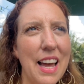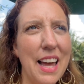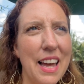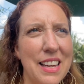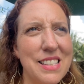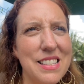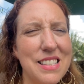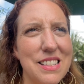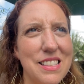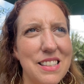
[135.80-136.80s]
and
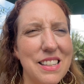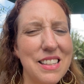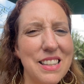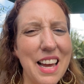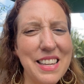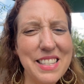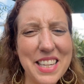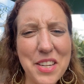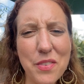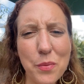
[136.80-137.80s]

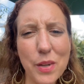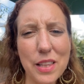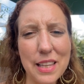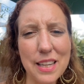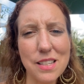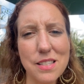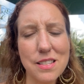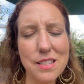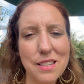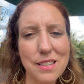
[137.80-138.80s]
even
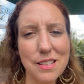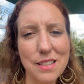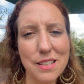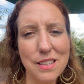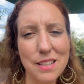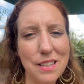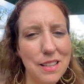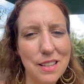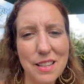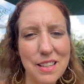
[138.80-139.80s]
released.
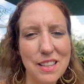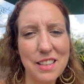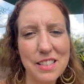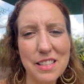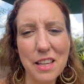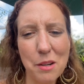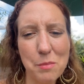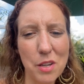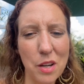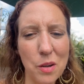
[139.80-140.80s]
Let's let them
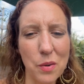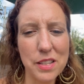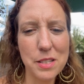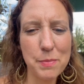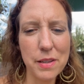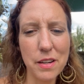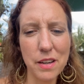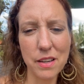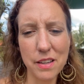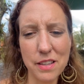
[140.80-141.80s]
go. It's been
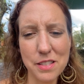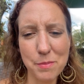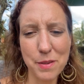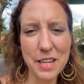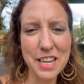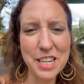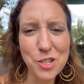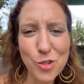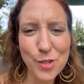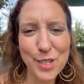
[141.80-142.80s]
an
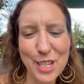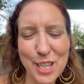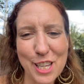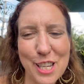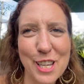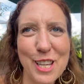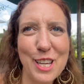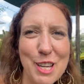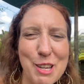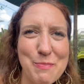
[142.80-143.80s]
interesting
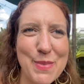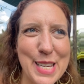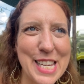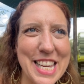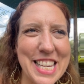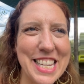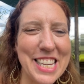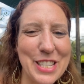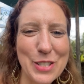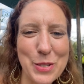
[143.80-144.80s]

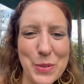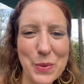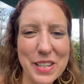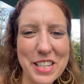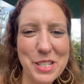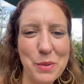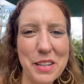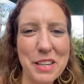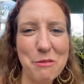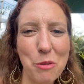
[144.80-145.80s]
beginning to
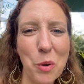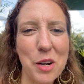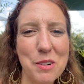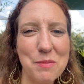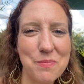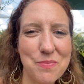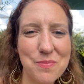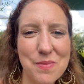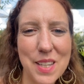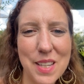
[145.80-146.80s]
2024.
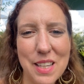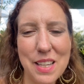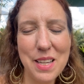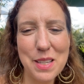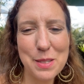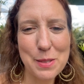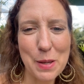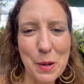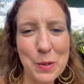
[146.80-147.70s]
So